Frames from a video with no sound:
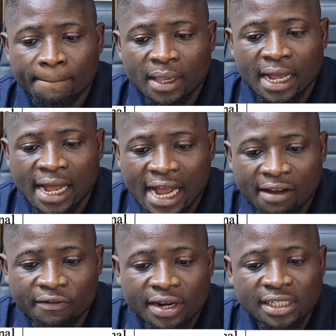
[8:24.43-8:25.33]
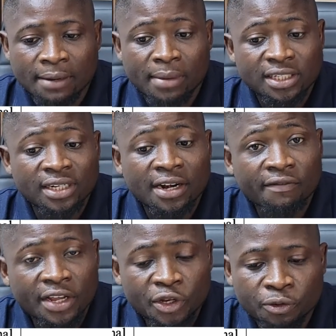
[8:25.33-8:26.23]
uh, average and marginal
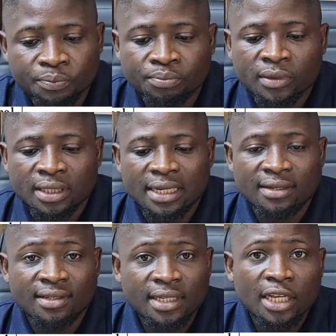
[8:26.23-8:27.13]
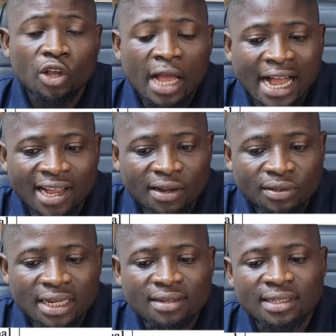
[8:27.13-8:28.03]
revenue. Then C,
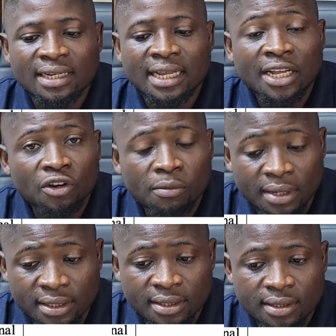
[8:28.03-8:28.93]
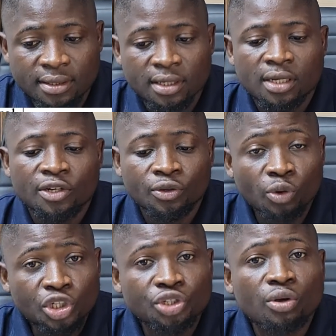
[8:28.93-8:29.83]
accountants and economists,
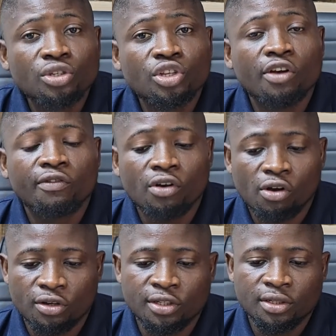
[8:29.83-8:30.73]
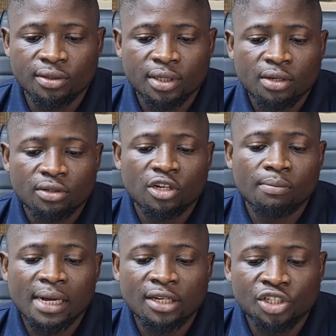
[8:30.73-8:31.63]
notions of cost. Talk
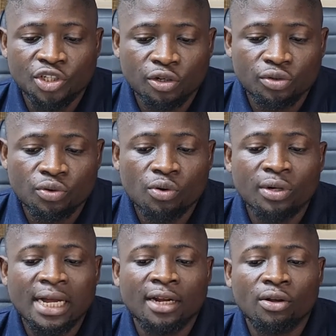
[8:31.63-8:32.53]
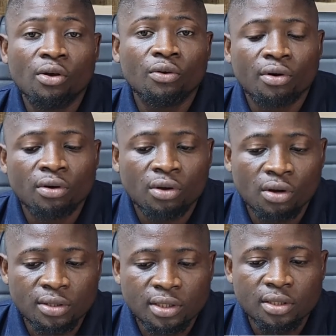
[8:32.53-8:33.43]
about short run and long run
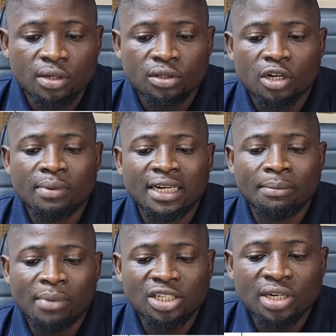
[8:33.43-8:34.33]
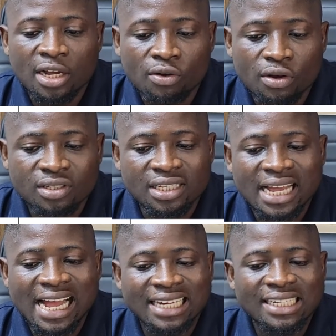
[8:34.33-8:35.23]
cost. Talk about the marginal cost
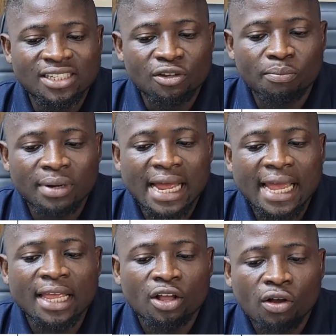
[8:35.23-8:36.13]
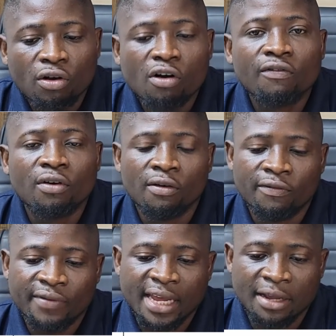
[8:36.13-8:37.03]
and the supply curve of
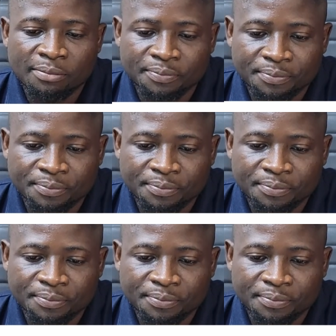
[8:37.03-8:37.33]
firm.